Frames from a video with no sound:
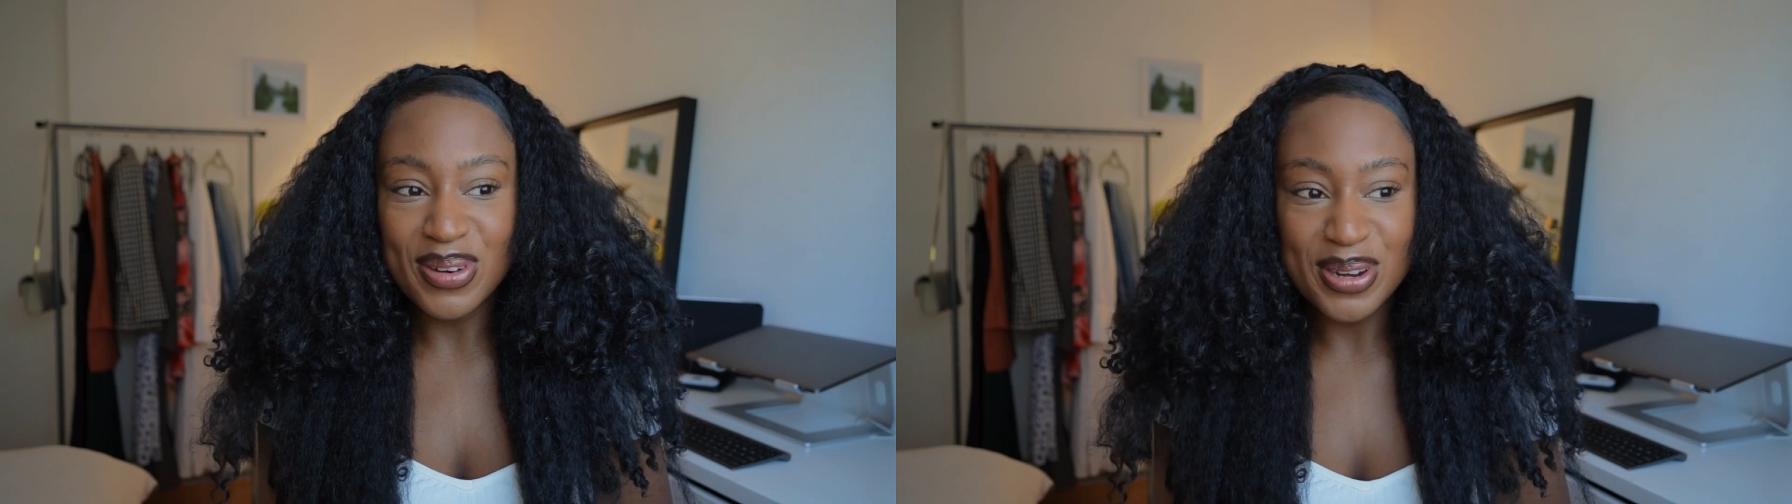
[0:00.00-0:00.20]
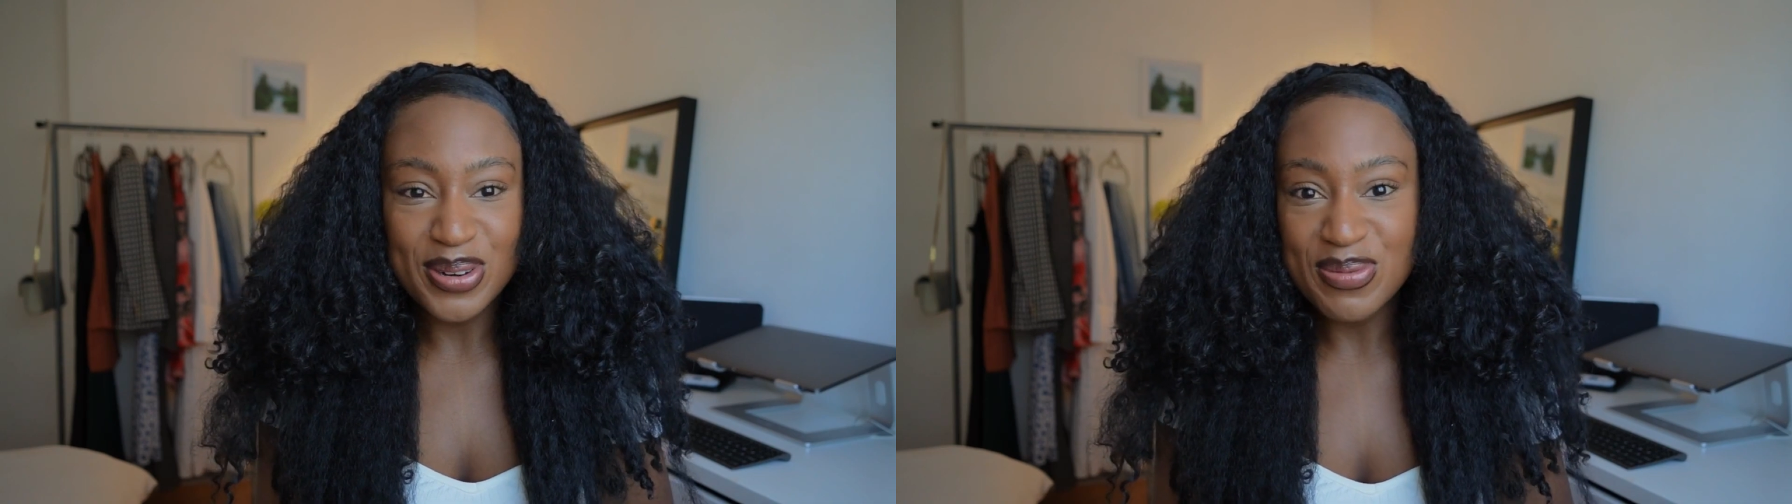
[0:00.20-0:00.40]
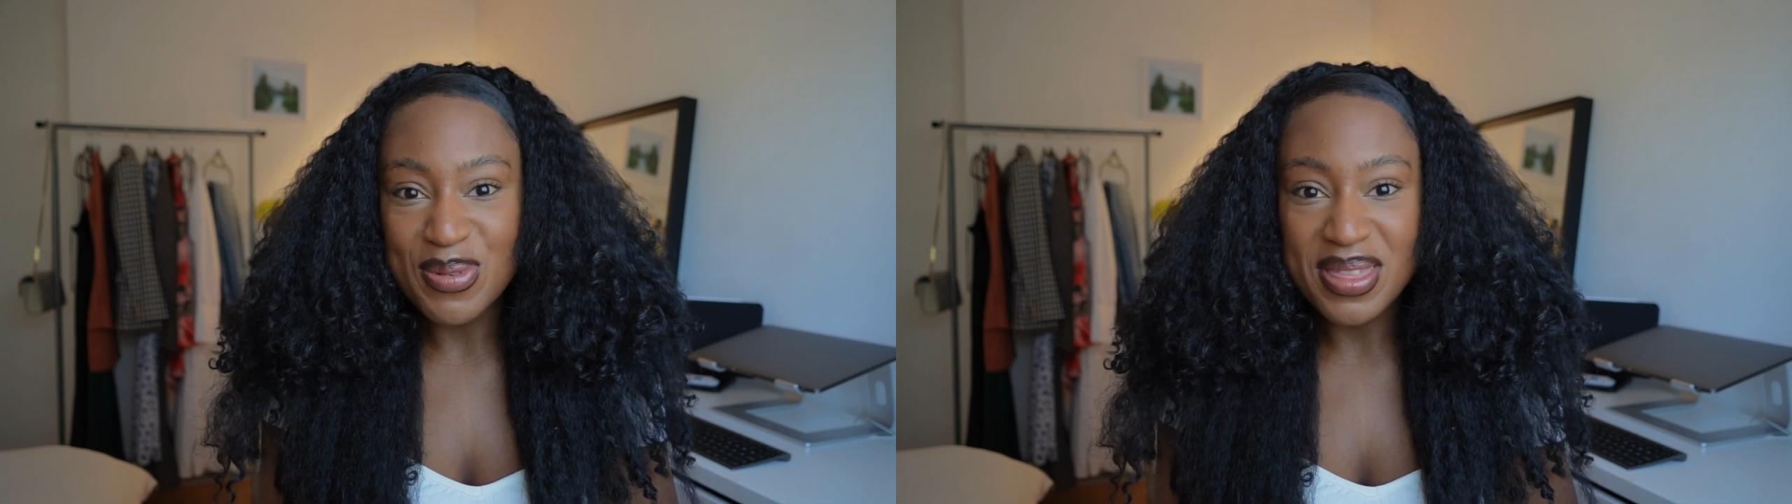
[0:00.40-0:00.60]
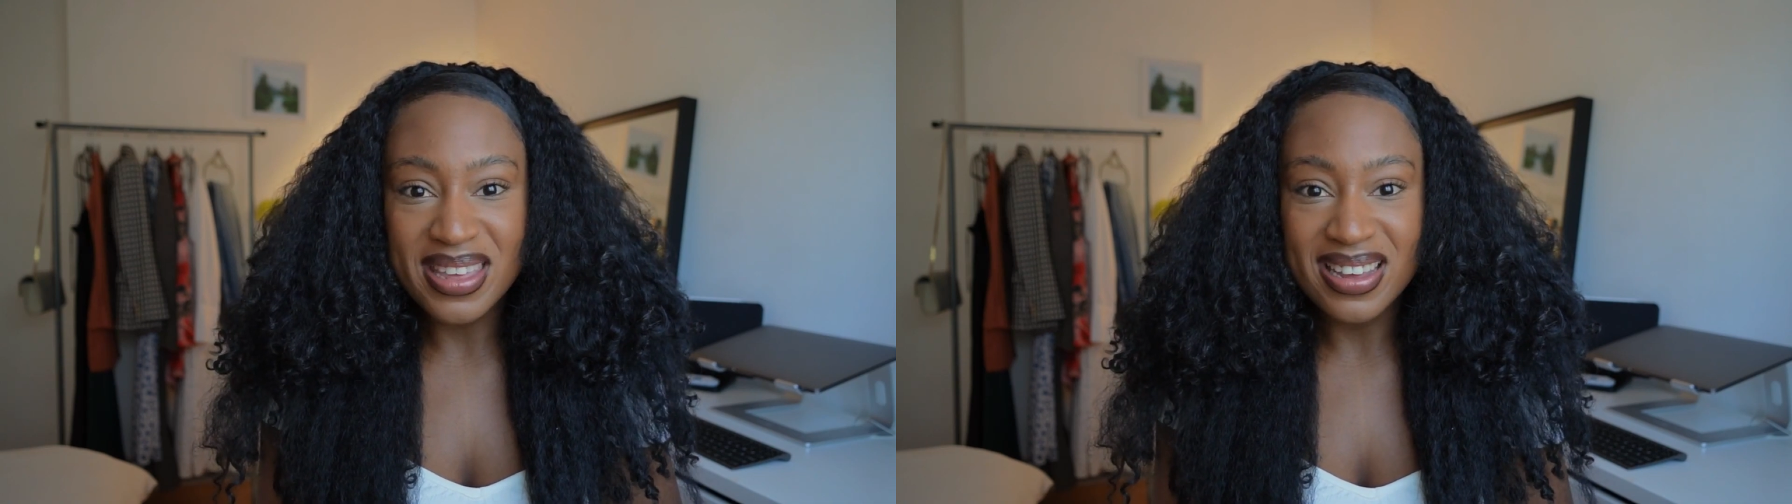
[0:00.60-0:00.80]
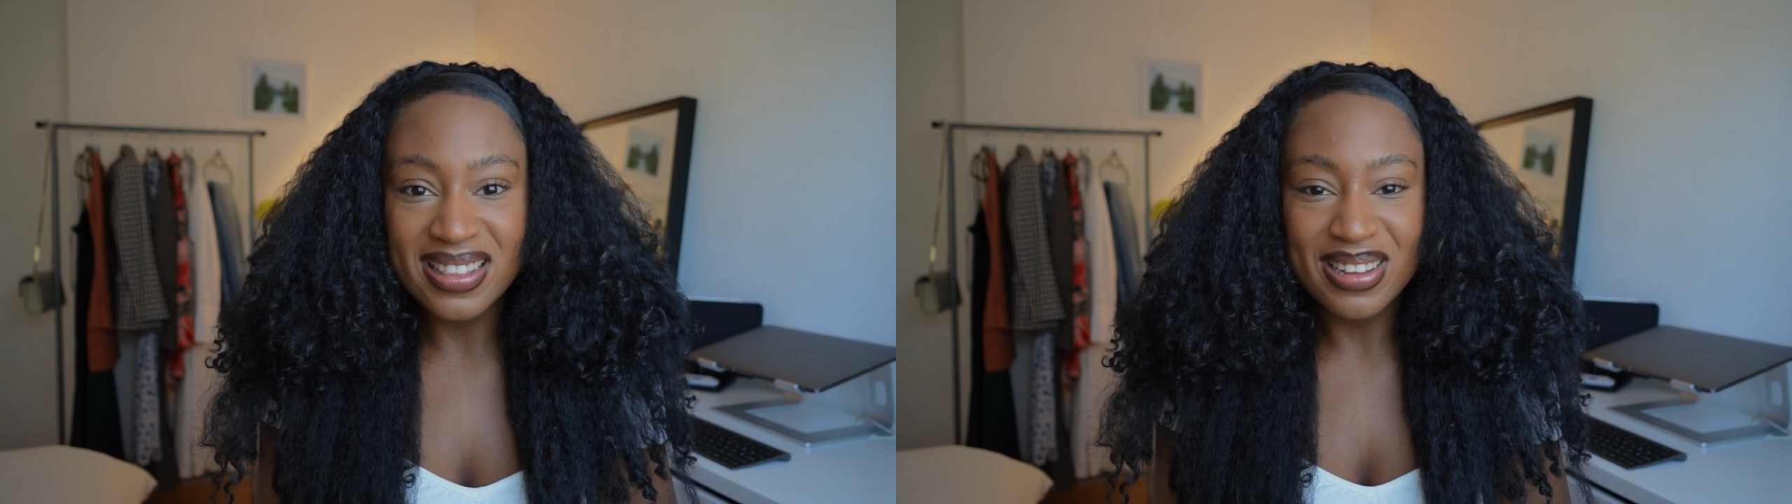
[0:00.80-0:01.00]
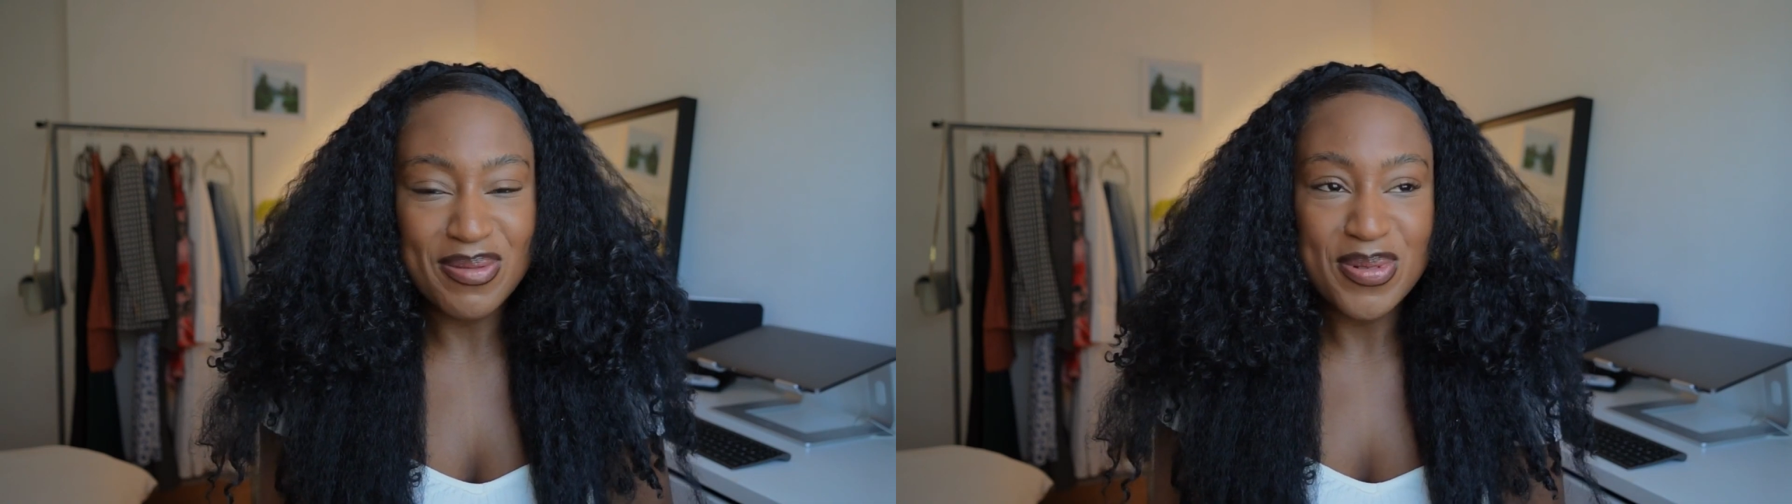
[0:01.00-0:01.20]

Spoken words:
very normal thing. Like,